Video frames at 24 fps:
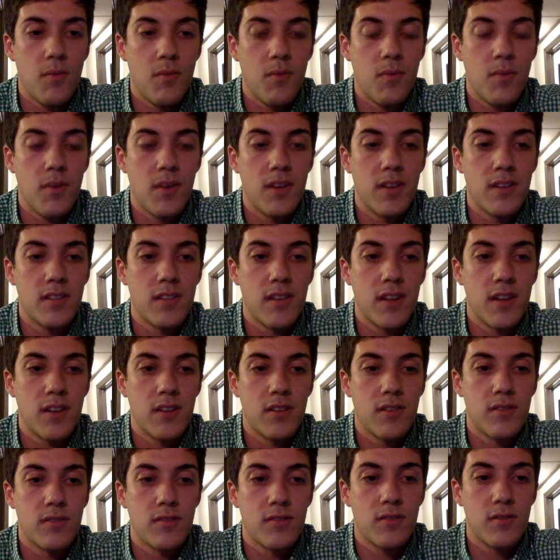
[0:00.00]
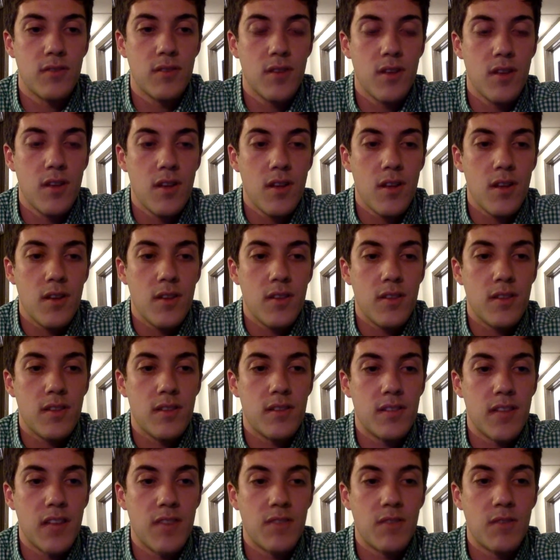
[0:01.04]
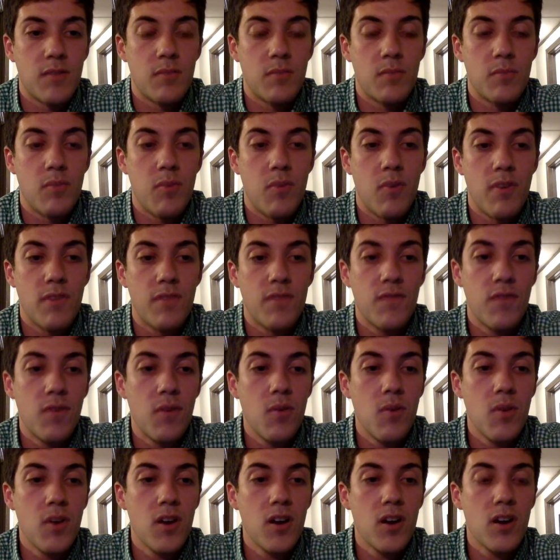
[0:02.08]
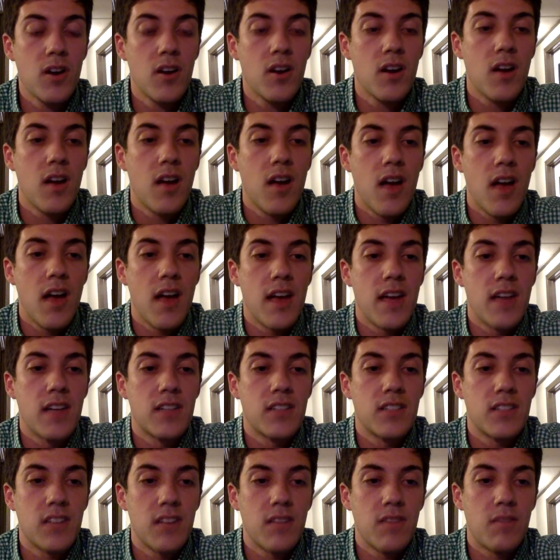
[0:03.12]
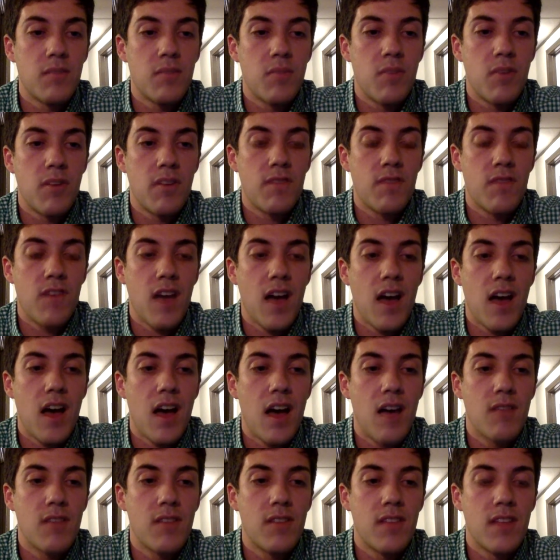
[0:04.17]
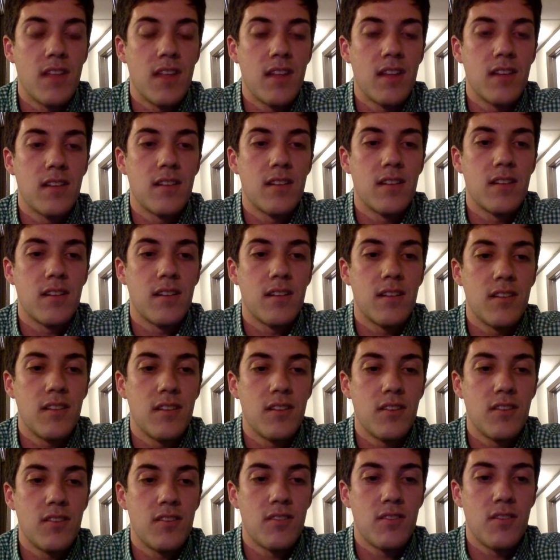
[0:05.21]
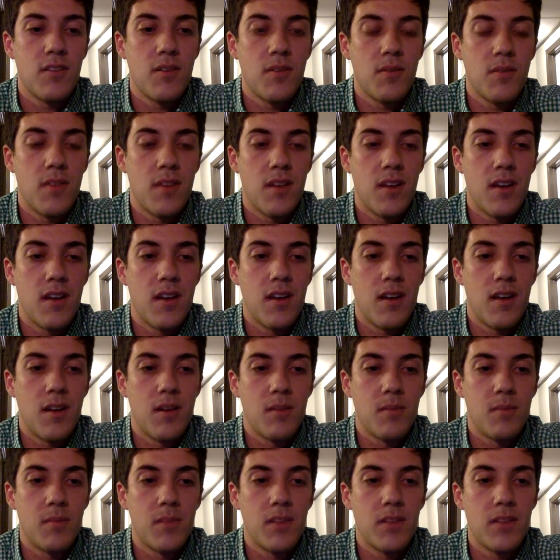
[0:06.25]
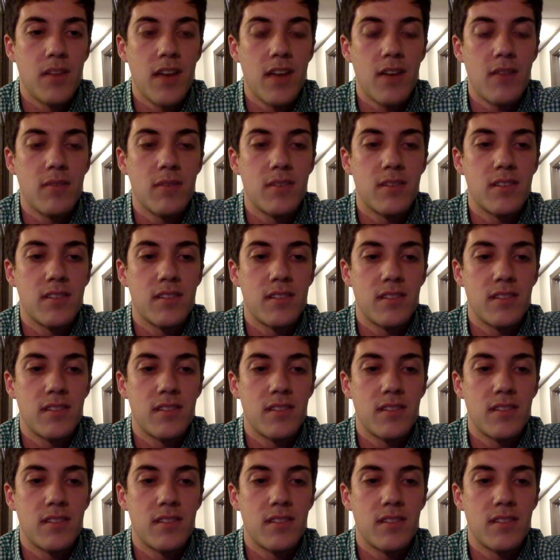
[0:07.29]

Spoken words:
reading standards, the 7.4 and 7.5, and then the language